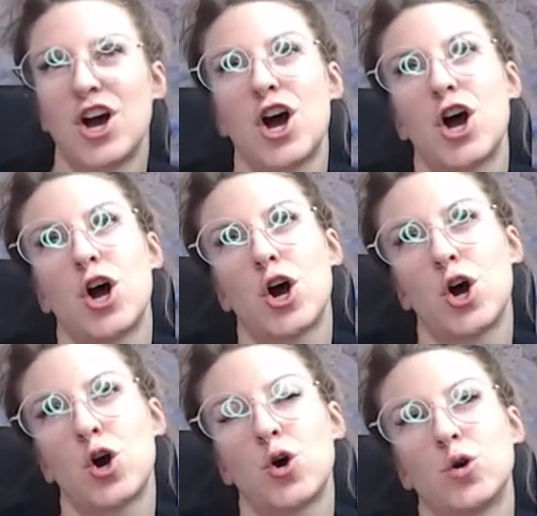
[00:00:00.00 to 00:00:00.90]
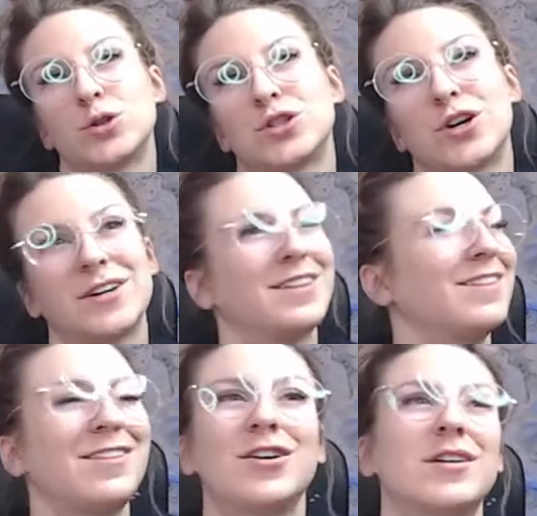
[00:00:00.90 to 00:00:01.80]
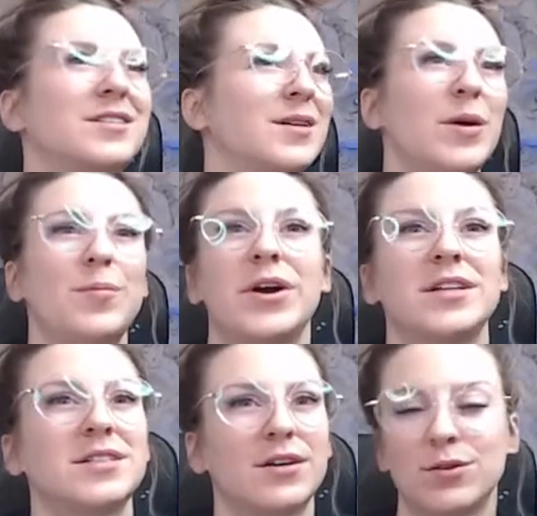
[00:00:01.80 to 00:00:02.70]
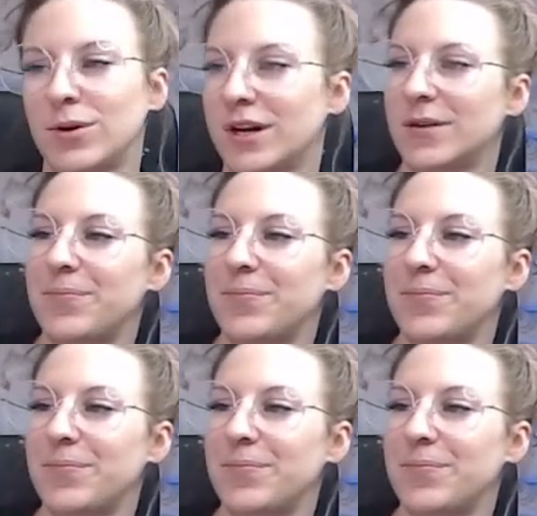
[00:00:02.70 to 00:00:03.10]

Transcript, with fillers: Oh, sorry. Look, see, my brain's everywhere.